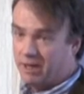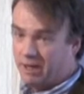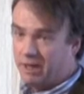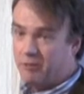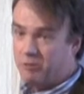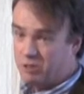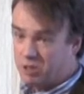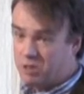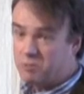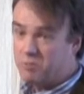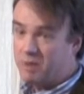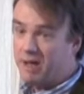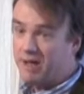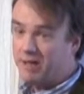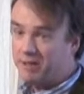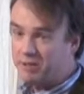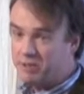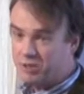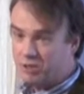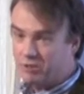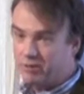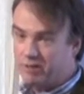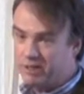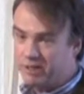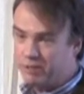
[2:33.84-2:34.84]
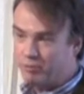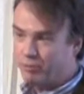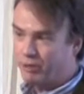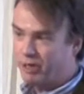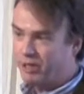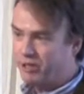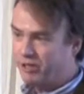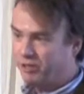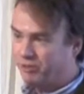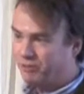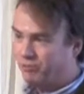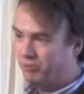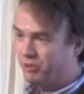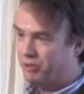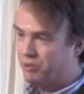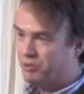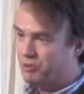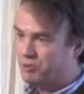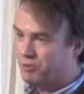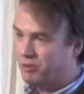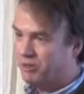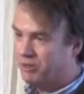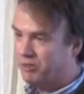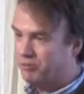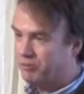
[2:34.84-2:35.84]
was as bad as the Great Depression, which
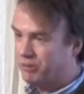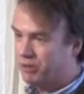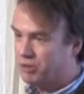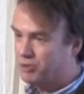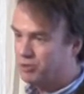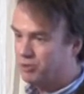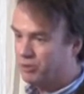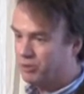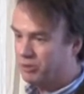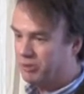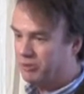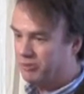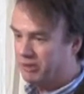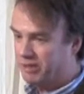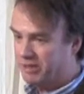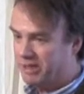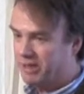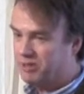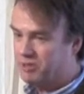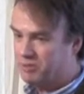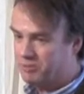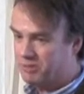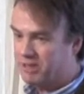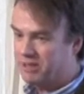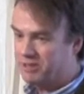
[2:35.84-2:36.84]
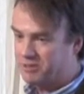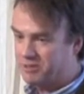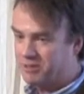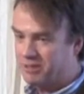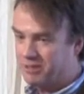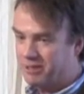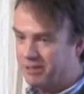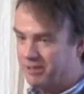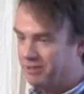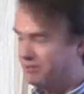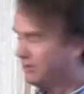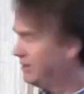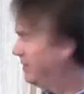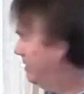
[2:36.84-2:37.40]
was rather extraordinary. That's, that's the,